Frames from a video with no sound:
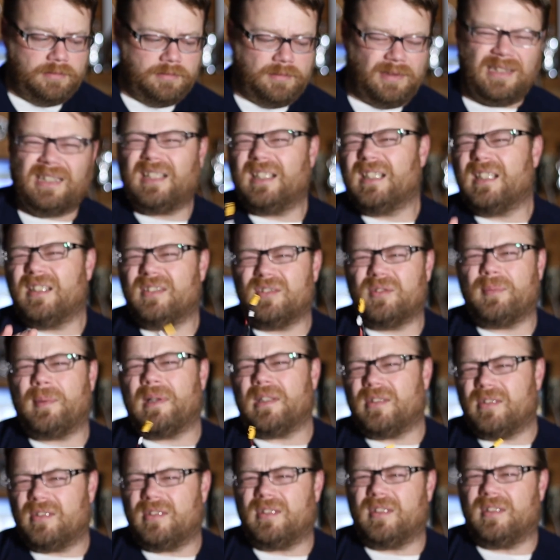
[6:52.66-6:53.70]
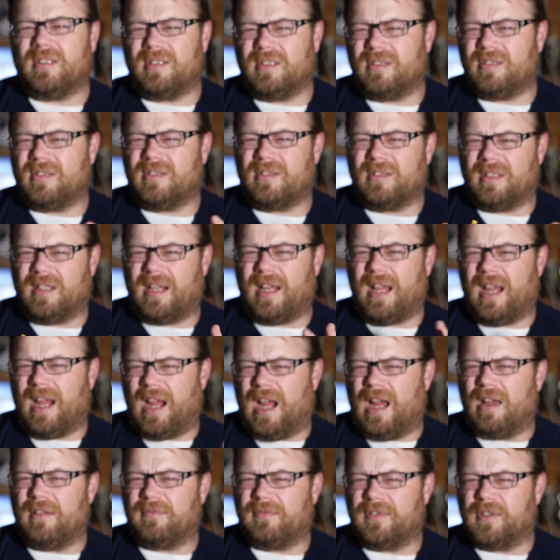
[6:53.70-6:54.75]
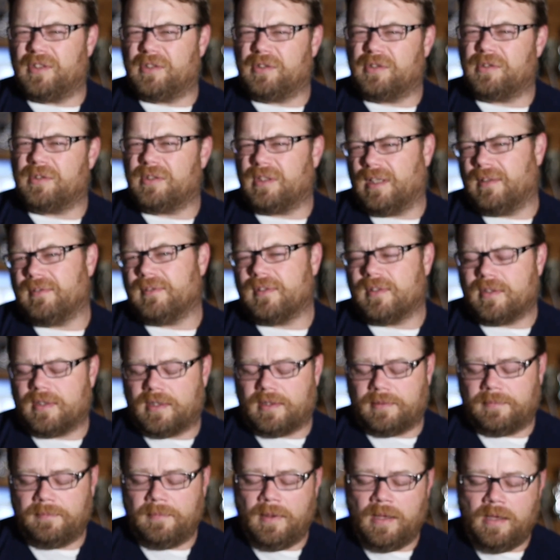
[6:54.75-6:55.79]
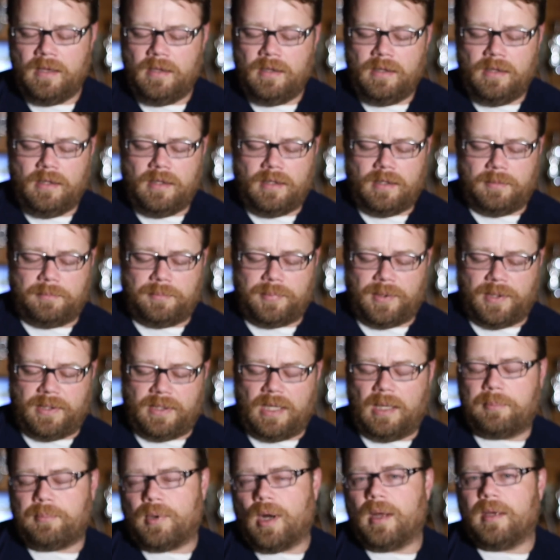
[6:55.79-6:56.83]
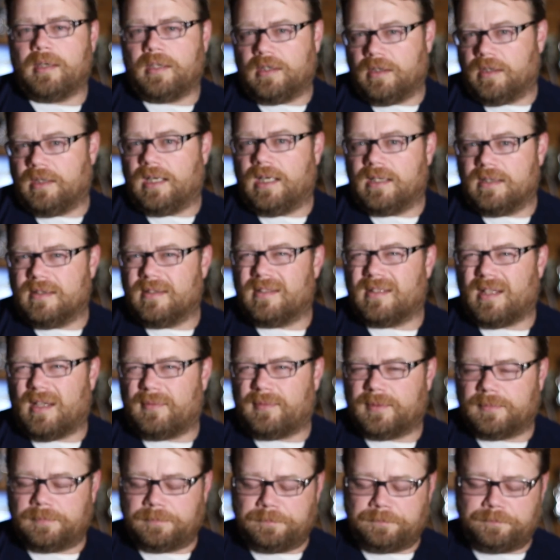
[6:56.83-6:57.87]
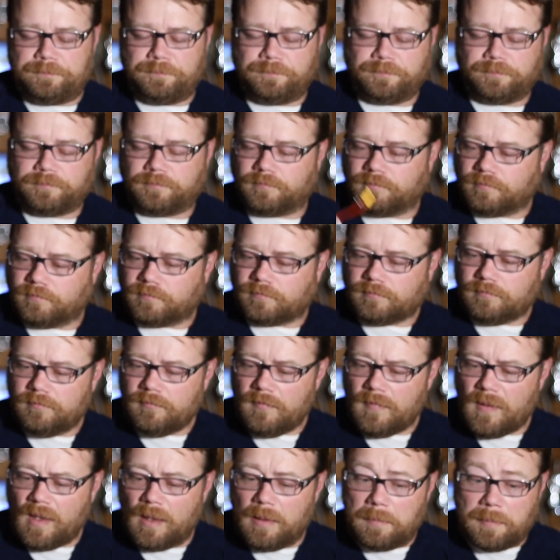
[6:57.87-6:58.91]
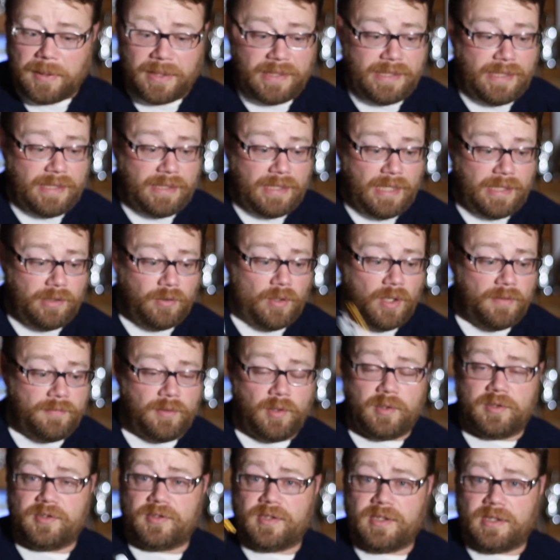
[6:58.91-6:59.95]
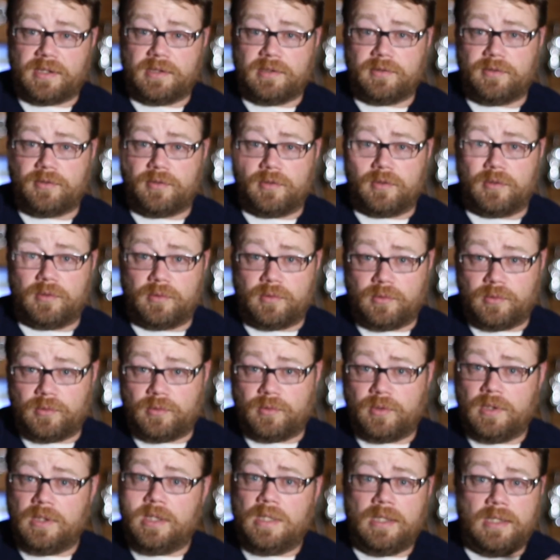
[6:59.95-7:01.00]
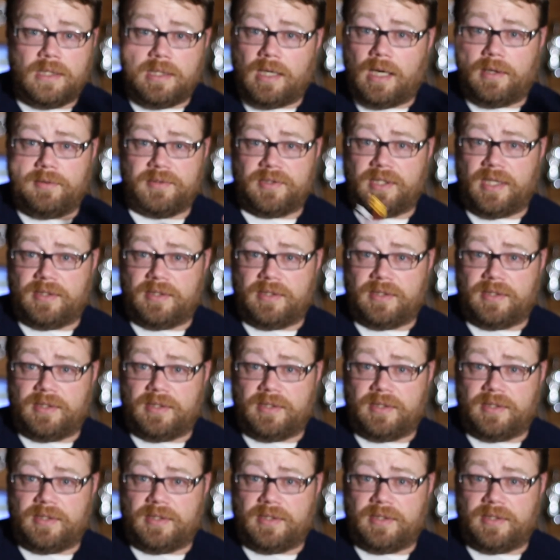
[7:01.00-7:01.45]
well, it was about 6.5-ish, I would say, but I probably could have gotten 7. But again, I don't have OSD, so I was